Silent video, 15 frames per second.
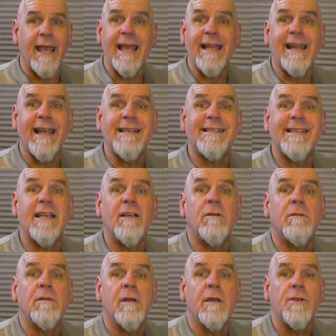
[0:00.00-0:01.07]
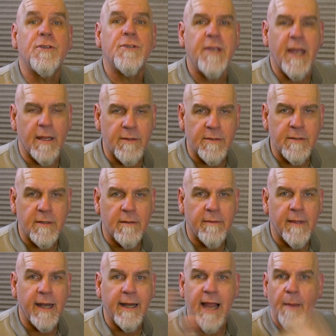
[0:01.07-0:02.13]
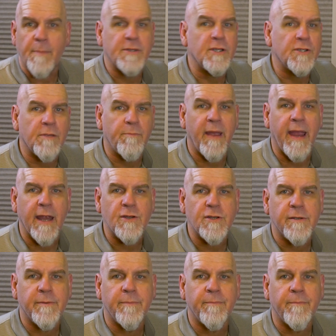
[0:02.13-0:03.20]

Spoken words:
in a single sentence that encompasses the page.